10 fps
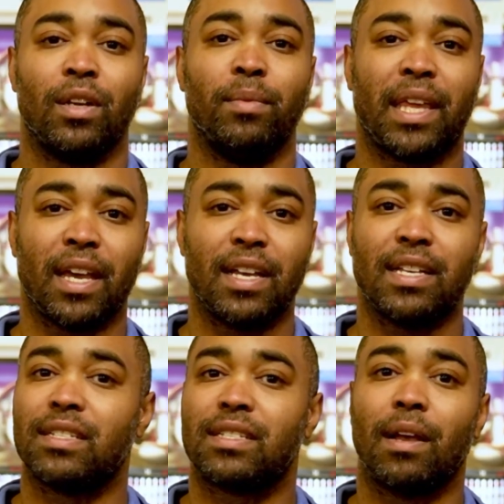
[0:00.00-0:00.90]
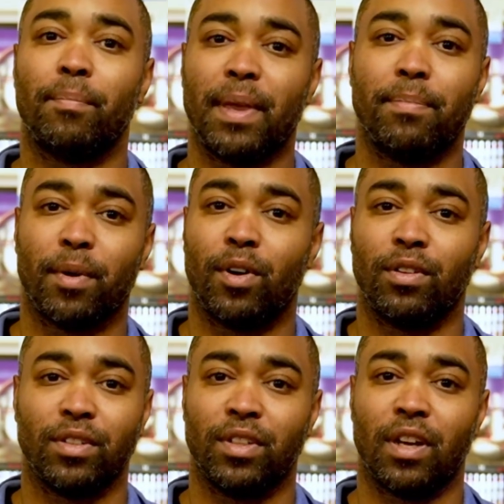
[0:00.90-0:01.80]
Because some
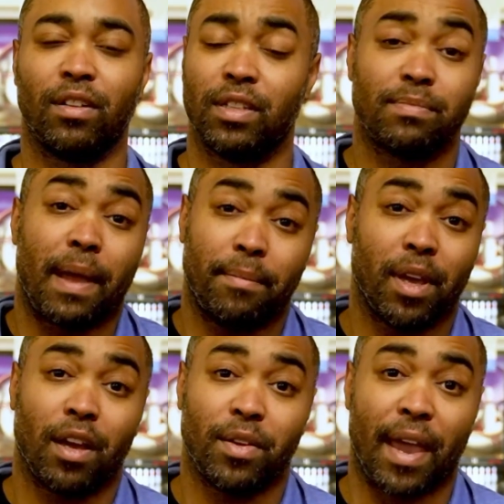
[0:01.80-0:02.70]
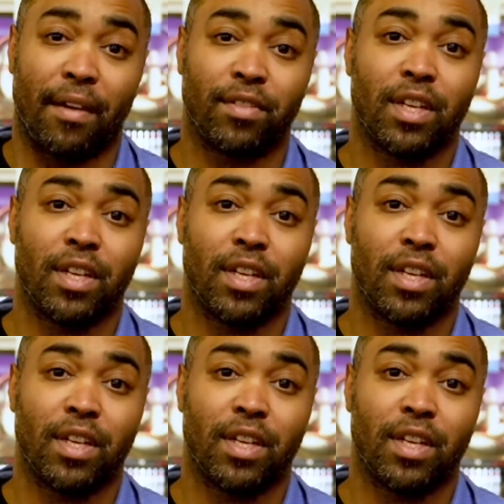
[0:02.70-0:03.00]
people, this might be all you have.